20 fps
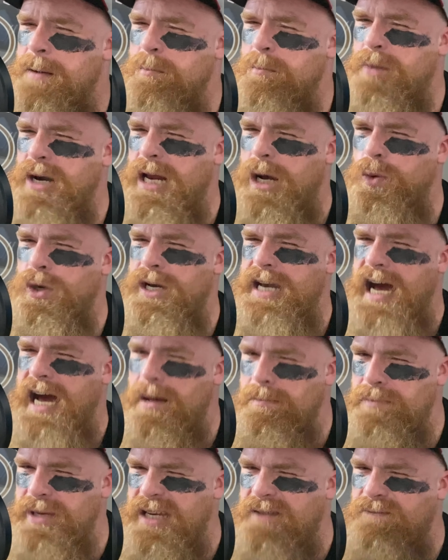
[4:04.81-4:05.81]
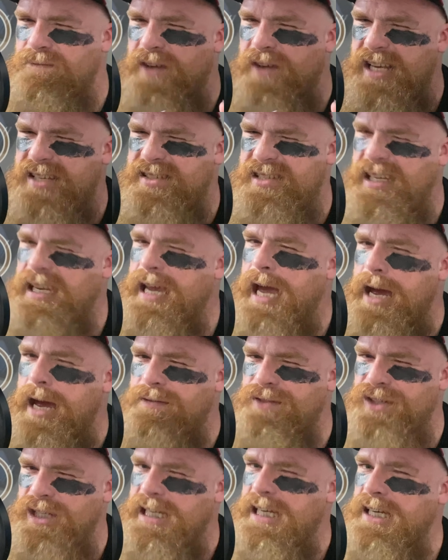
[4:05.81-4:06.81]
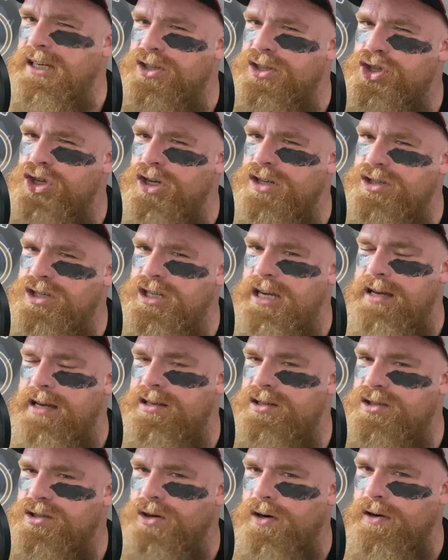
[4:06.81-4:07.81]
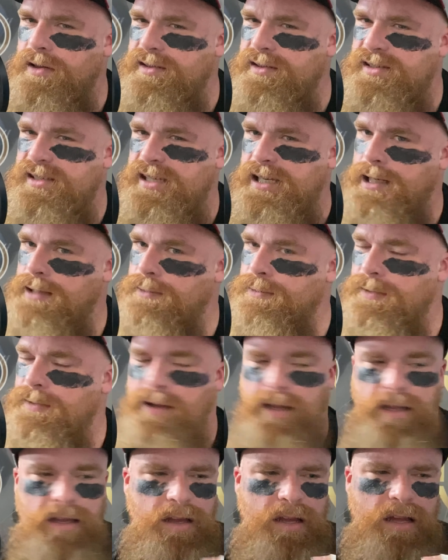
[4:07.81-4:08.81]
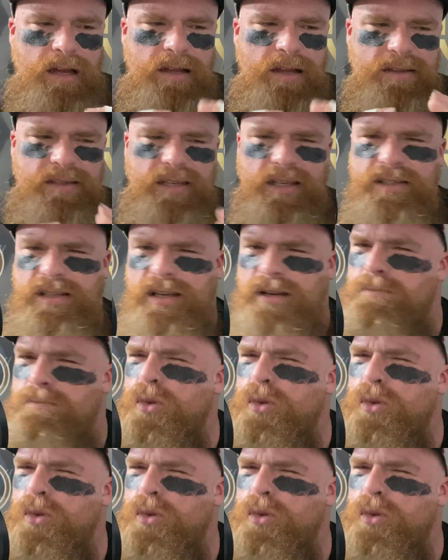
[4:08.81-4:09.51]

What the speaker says: But I would not be investing heavily just yet to start the season.